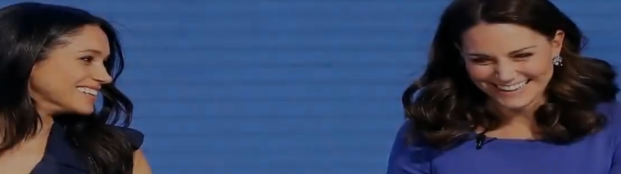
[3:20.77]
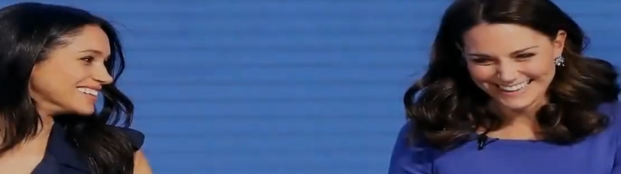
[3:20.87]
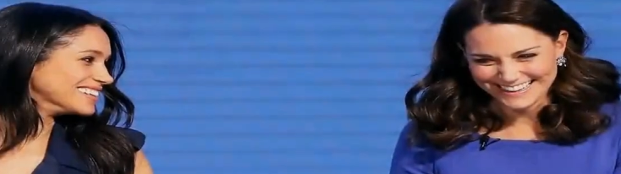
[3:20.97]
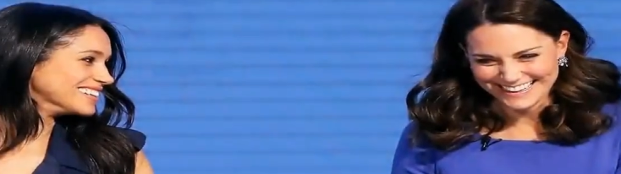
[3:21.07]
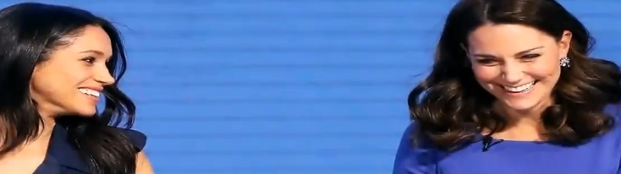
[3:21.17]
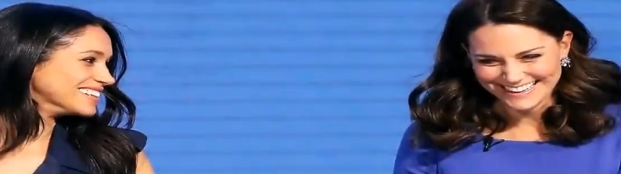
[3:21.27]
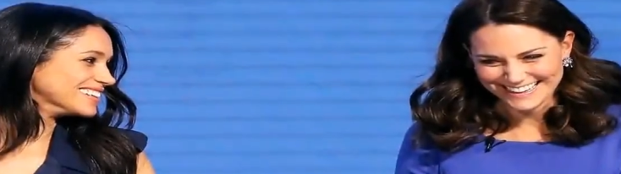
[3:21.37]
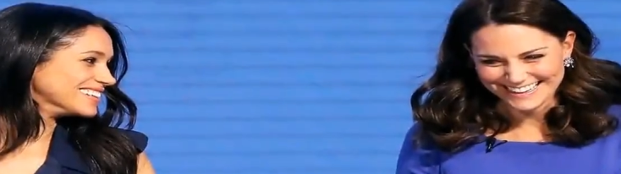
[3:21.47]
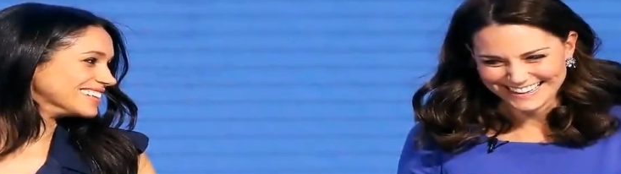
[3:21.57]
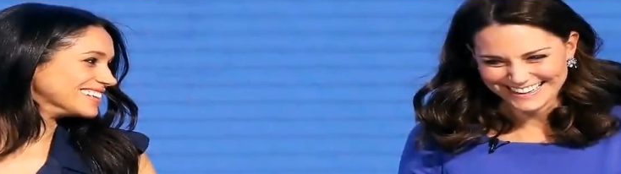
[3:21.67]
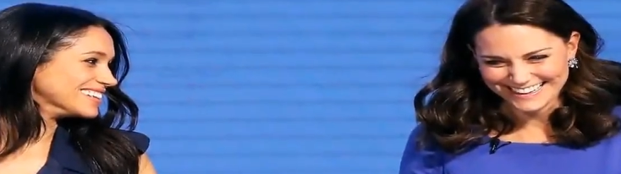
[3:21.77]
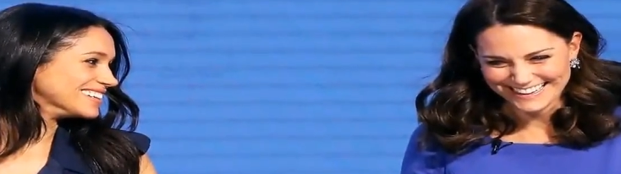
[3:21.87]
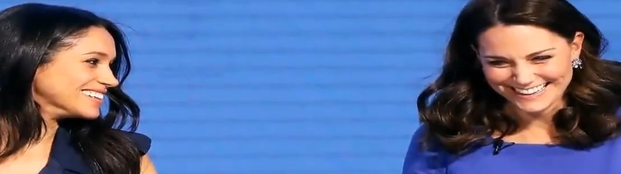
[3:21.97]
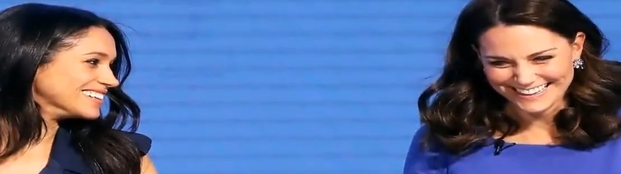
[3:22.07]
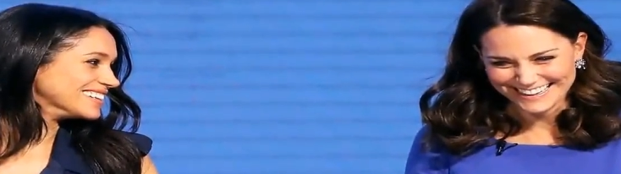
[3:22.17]

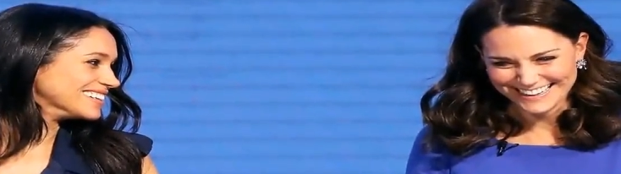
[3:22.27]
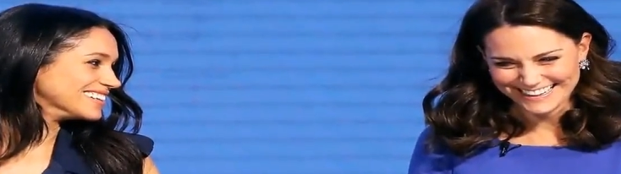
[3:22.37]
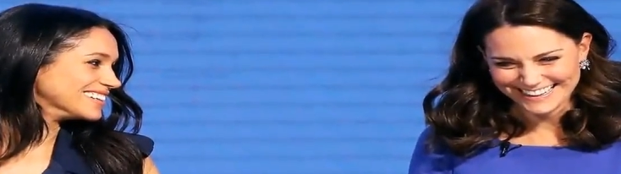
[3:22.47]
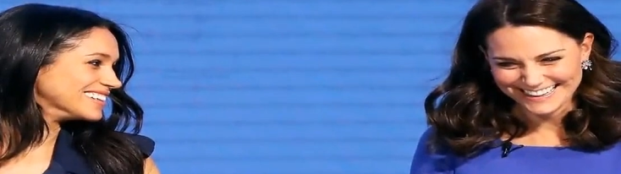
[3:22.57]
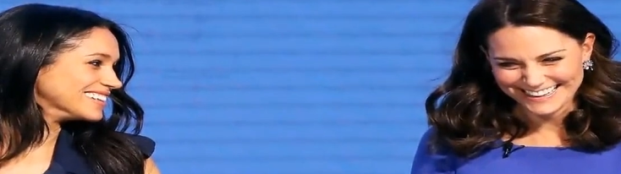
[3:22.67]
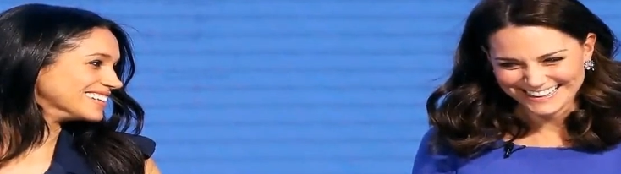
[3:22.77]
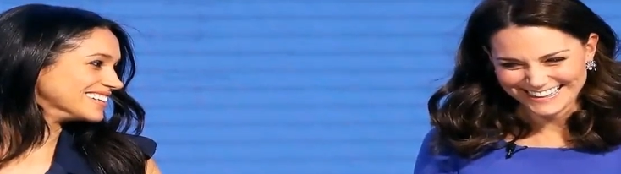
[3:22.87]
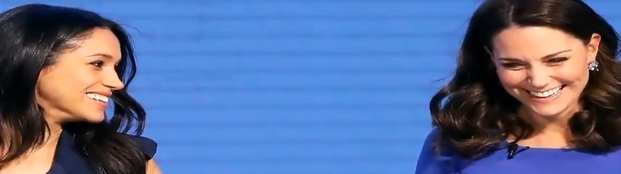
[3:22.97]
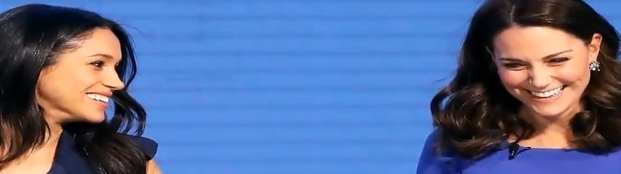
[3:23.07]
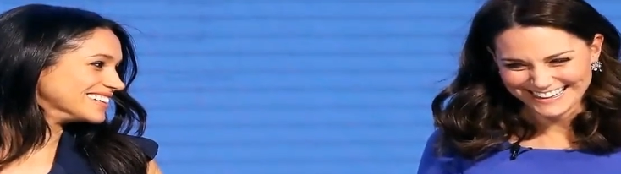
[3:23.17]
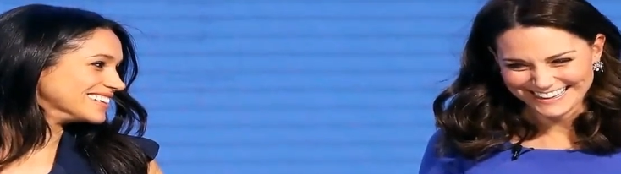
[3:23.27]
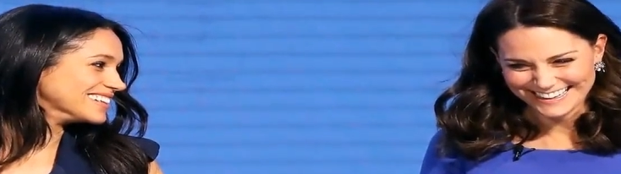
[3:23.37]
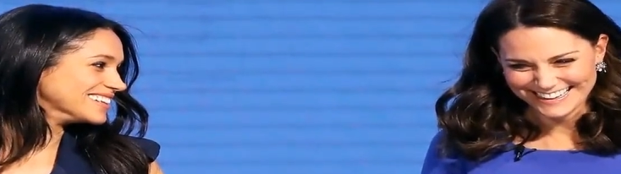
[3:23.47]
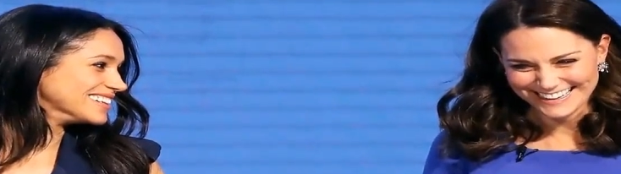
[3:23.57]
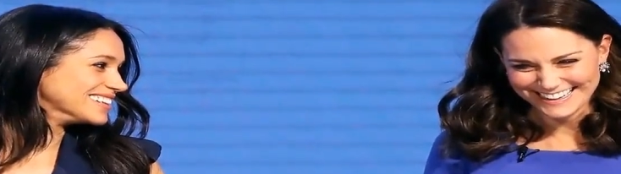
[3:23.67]

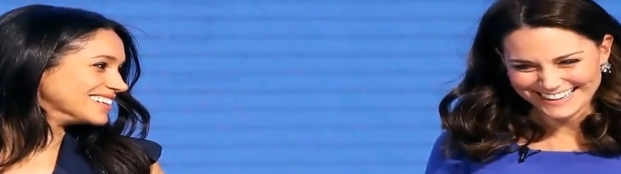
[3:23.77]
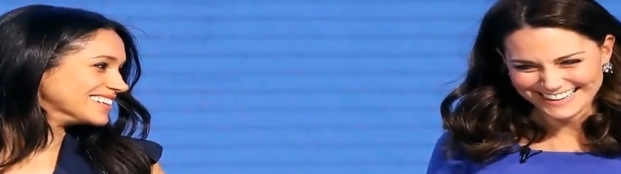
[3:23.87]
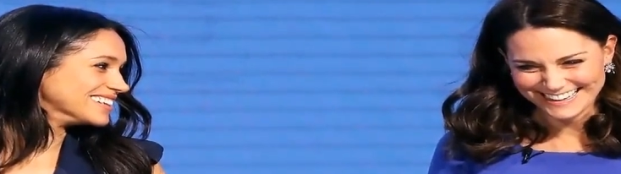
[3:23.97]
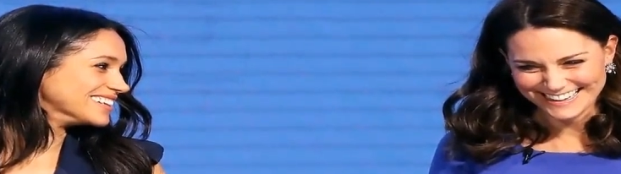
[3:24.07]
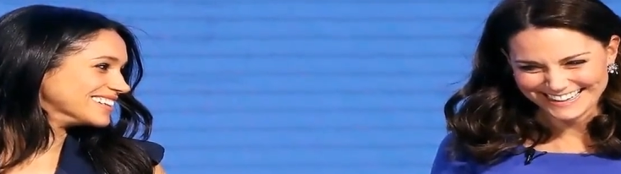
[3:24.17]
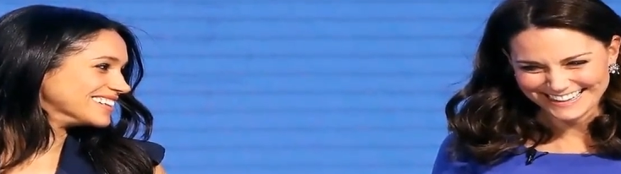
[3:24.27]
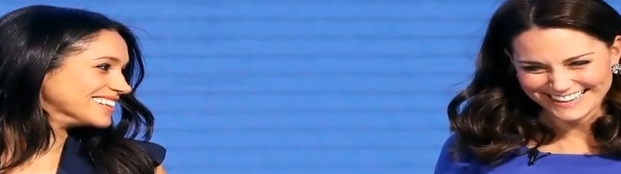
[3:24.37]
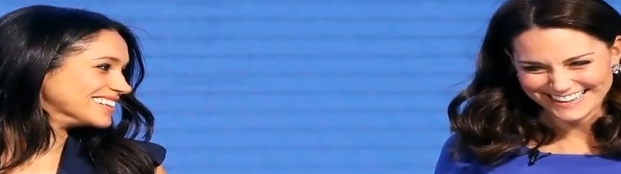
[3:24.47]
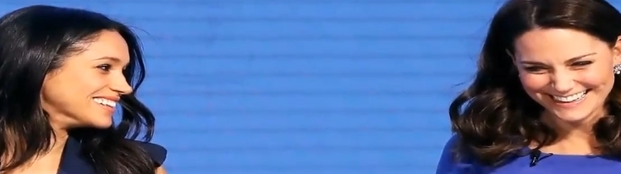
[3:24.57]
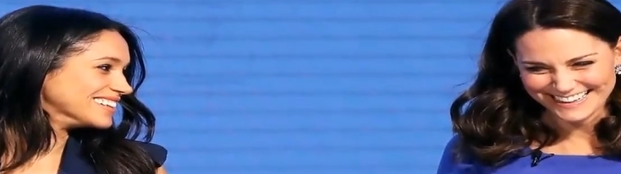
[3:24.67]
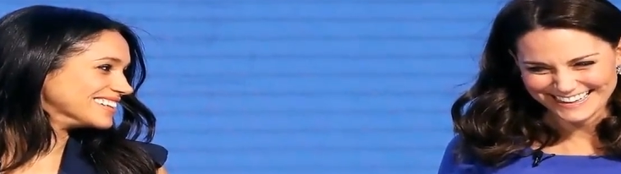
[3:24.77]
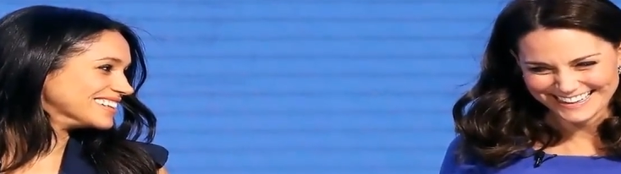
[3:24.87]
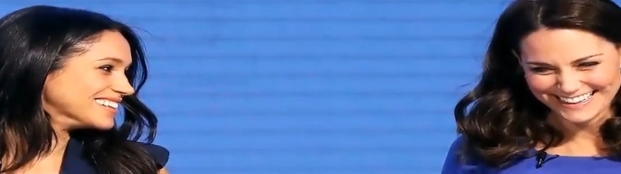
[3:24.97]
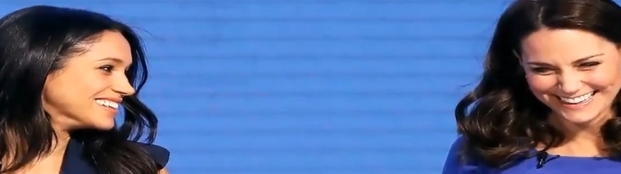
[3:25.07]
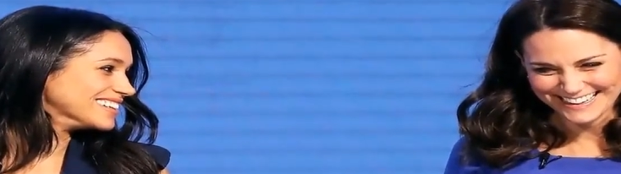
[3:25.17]

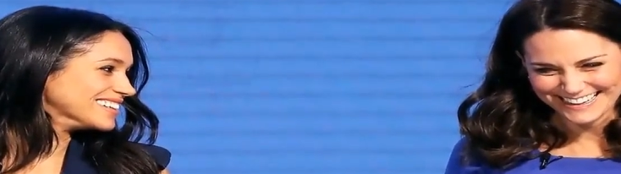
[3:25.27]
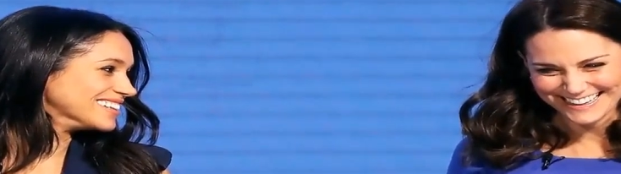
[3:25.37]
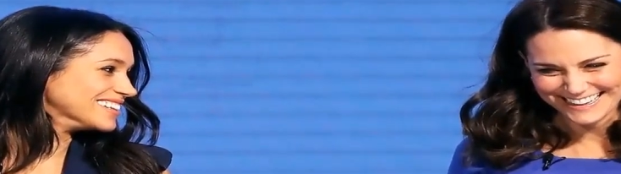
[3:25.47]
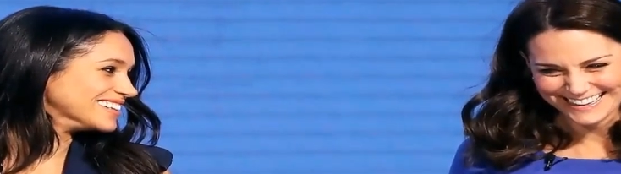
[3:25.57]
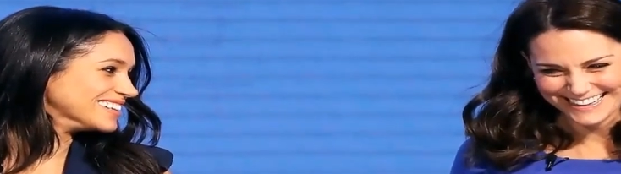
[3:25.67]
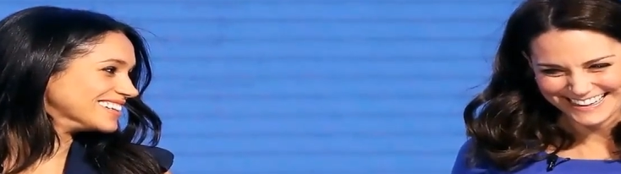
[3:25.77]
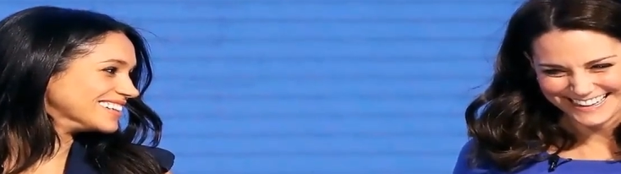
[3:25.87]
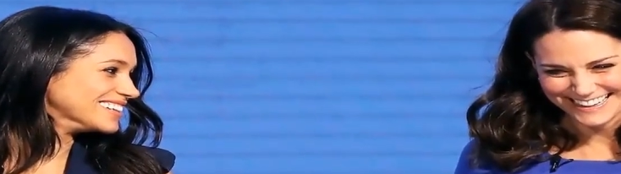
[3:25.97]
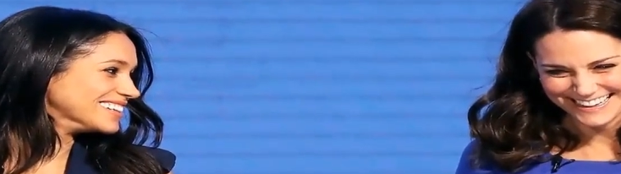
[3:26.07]
Nothing is said.